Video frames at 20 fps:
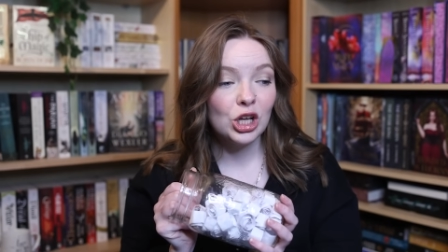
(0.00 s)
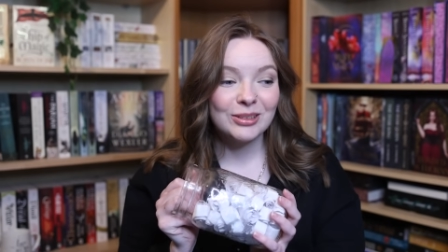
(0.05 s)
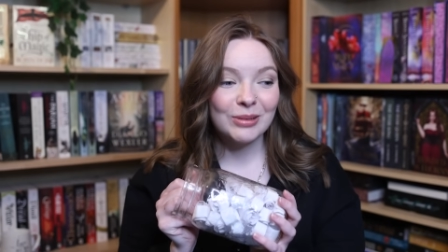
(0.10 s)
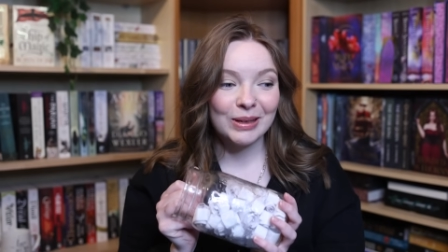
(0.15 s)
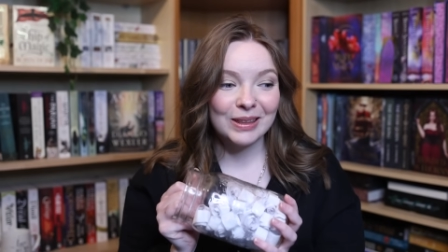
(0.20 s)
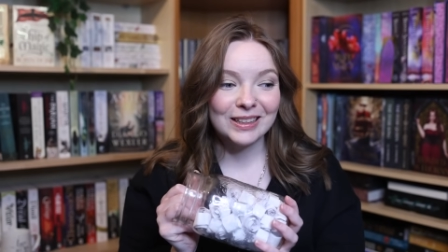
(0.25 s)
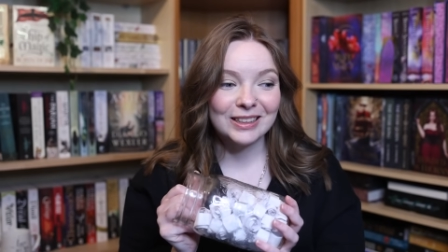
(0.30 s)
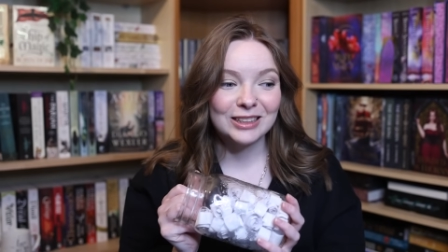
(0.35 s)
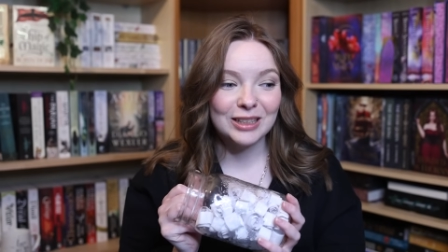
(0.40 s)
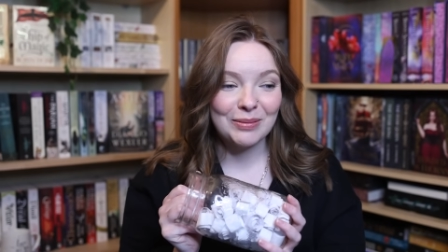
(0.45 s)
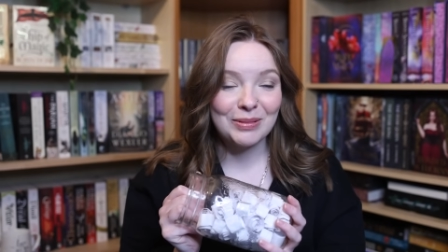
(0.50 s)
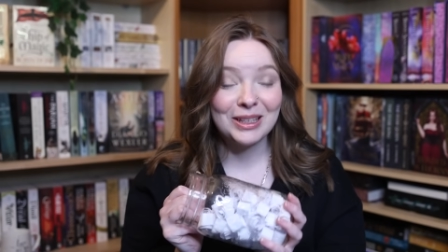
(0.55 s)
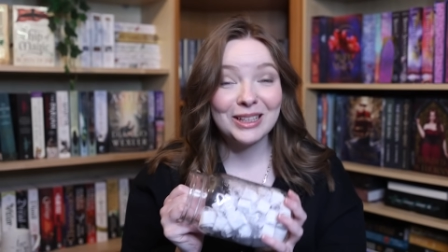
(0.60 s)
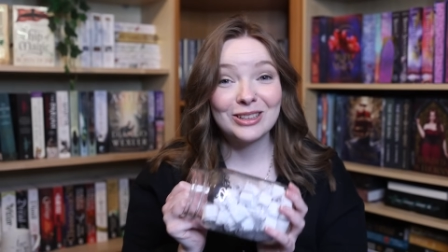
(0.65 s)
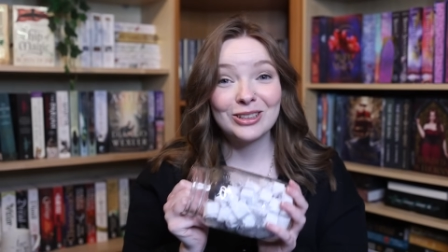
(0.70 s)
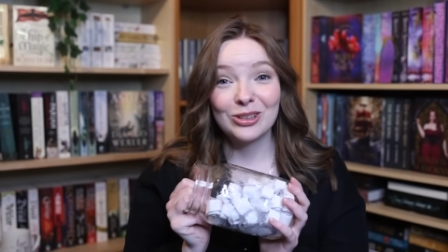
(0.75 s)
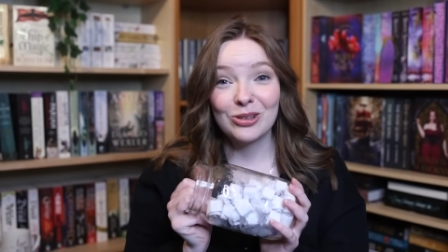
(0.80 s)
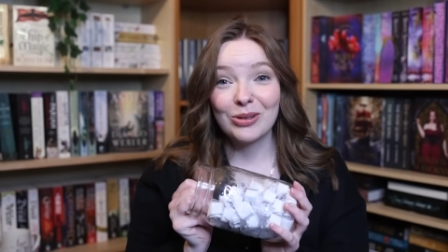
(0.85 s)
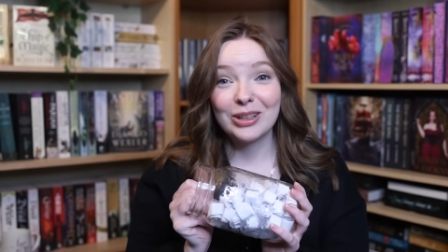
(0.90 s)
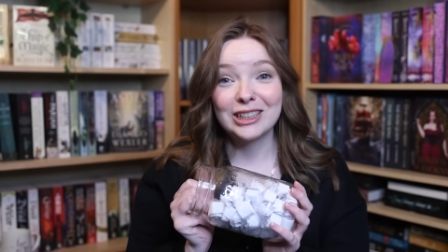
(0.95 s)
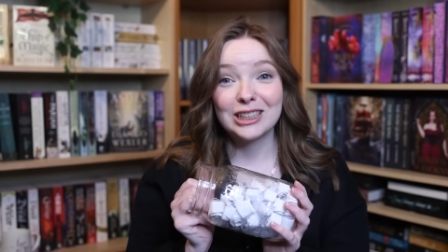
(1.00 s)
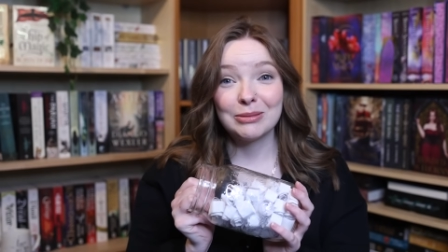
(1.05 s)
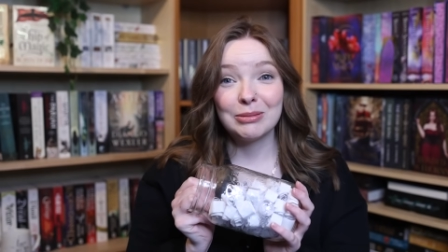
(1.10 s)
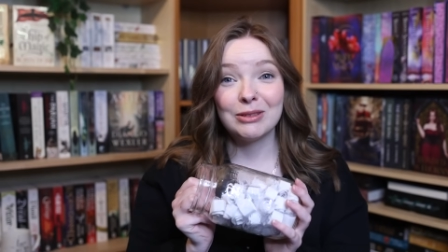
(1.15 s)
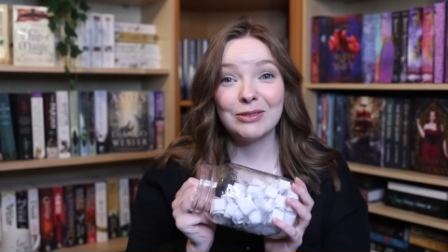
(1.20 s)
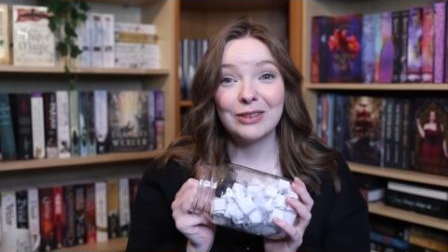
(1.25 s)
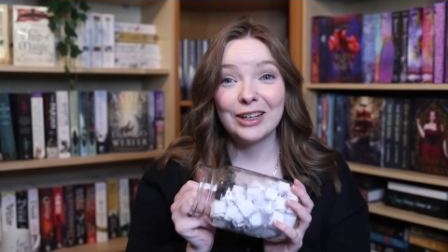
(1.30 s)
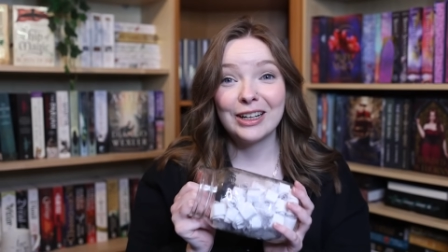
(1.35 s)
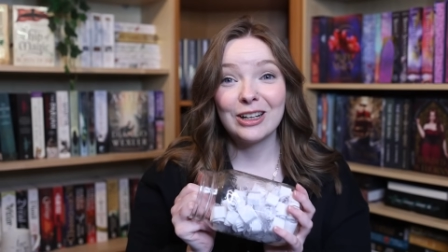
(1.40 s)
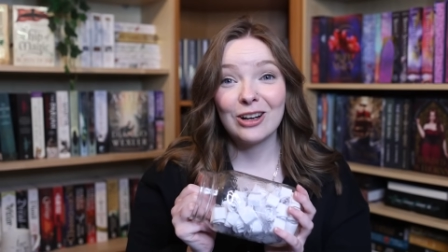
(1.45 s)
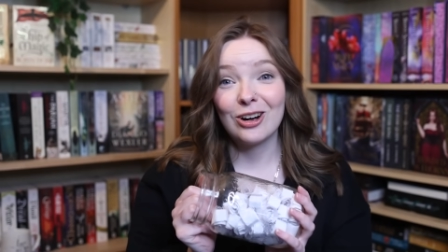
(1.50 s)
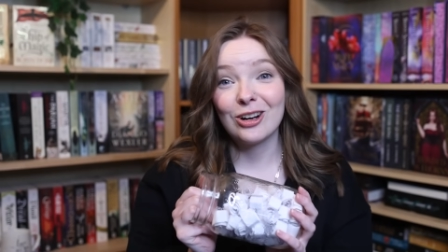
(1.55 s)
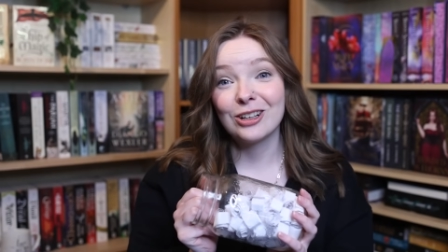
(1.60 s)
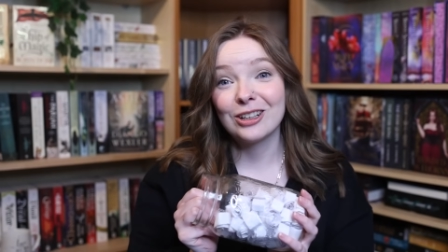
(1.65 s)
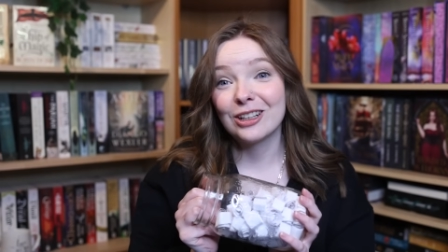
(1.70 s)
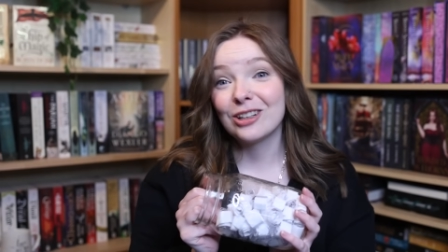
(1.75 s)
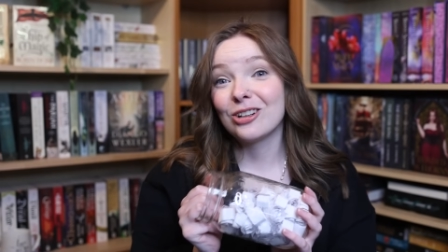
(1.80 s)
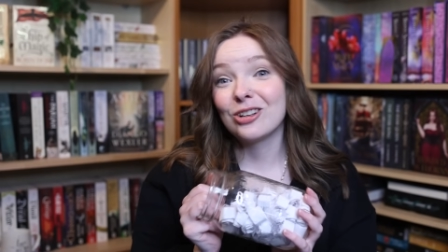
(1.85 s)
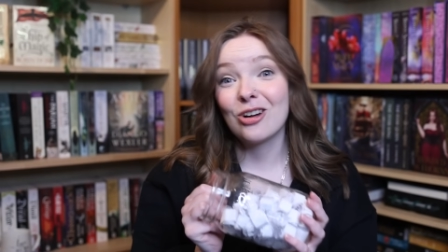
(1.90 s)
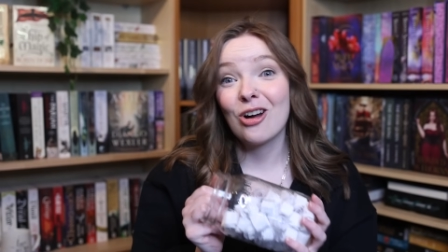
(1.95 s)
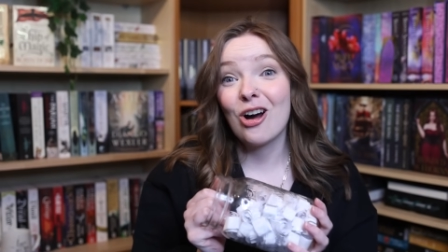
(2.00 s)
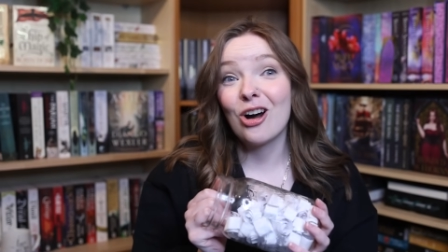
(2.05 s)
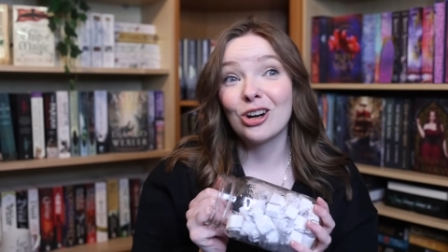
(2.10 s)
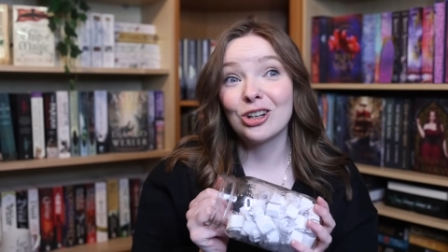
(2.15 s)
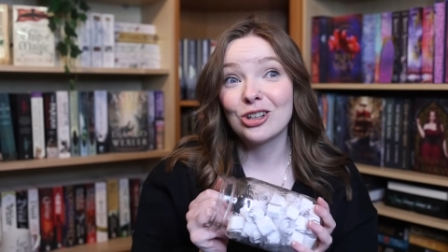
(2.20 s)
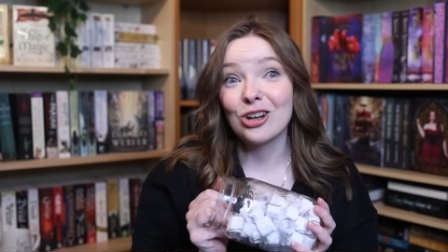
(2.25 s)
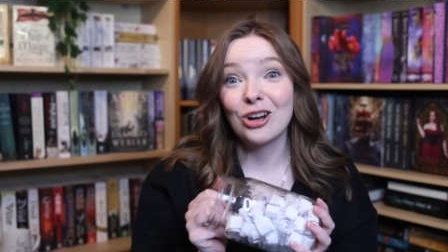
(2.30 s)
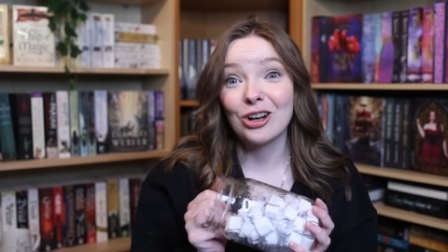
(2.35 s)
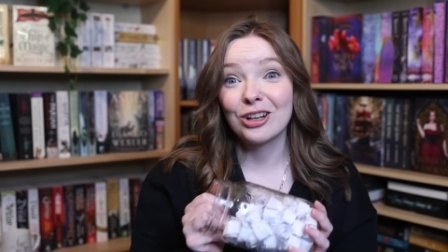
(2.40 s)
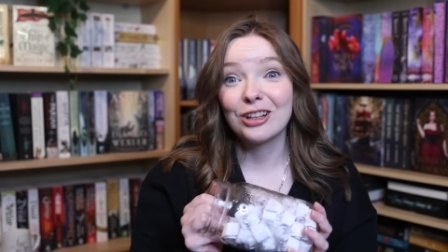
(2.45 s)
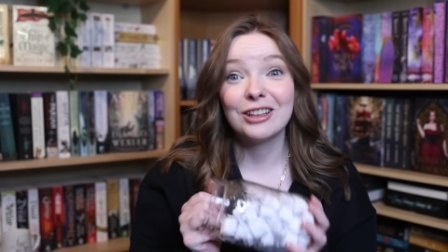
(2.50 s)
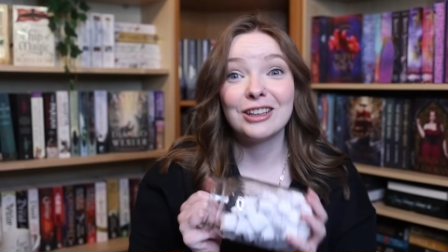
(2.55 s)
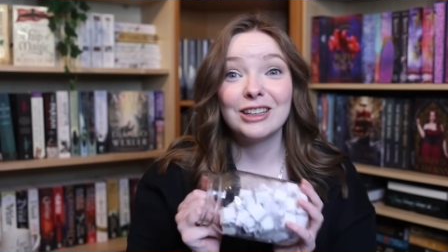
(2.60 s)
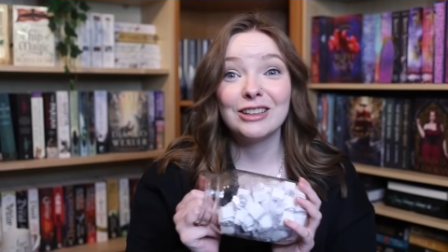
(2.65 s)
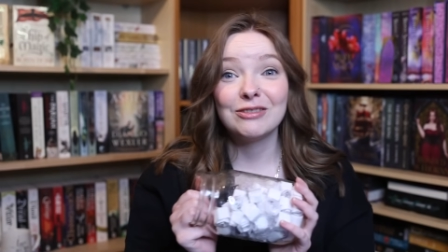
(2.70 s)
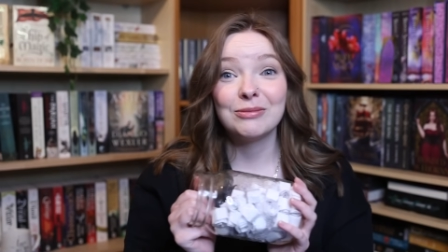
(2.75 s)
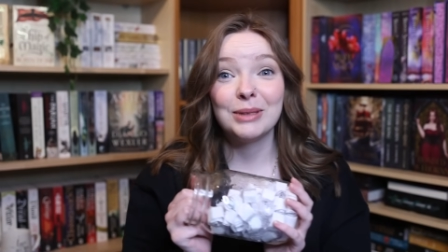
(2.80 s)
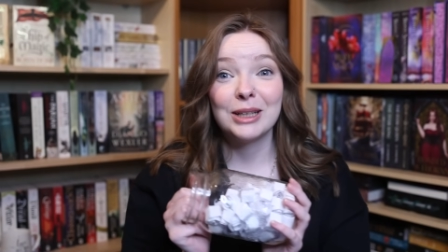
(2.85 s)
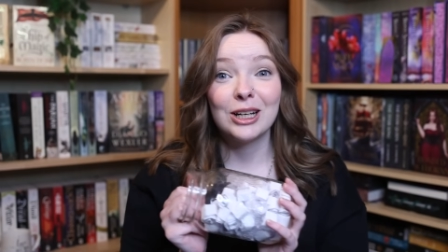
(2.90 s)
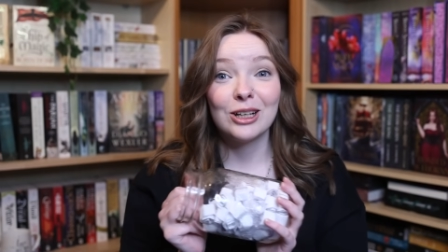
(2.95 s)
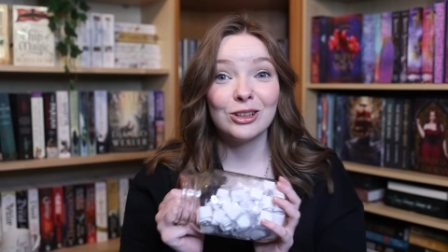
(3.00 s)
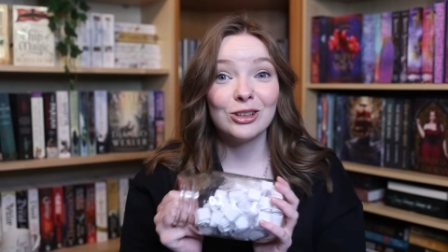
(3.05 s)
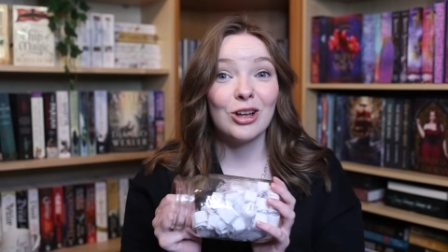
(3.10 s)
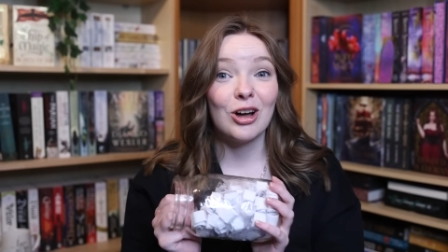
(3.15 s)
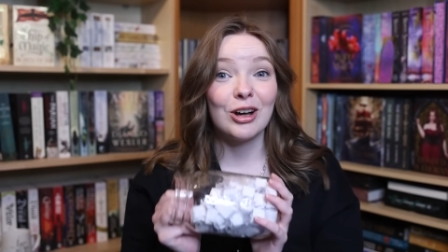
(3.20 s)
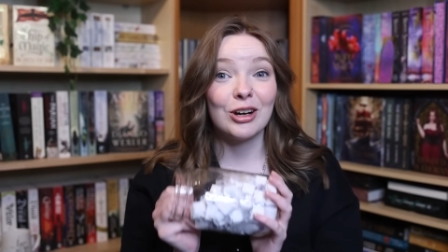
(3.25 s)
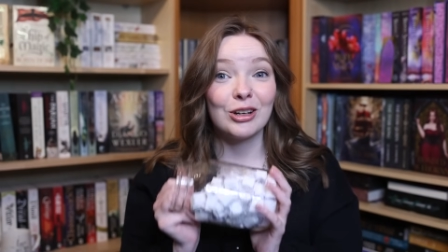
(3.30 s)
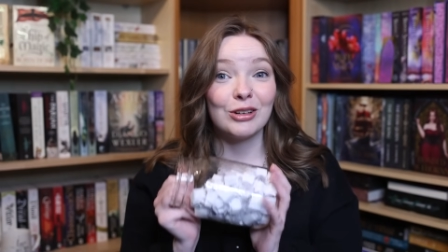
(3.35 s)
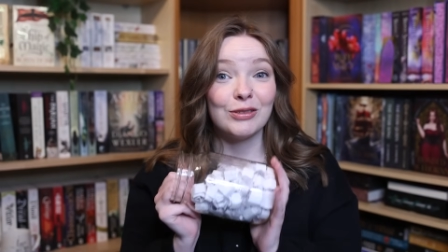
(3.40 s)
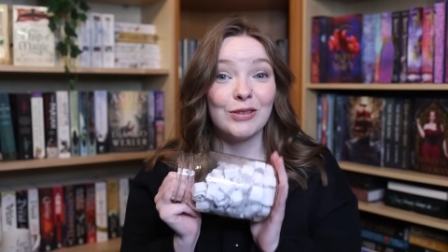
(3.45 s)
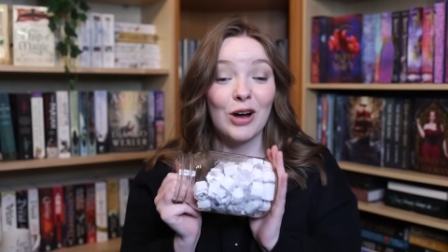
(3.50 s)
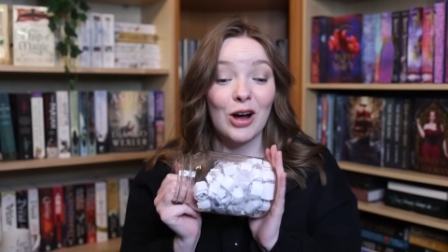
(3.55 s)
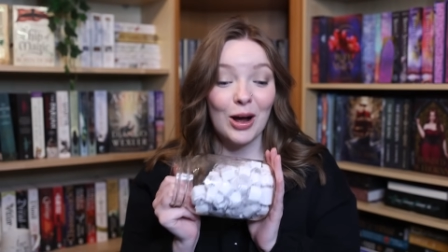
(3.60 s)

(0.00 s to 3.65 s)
so I think some of these are going to be very hard and are not going to leave me a lot of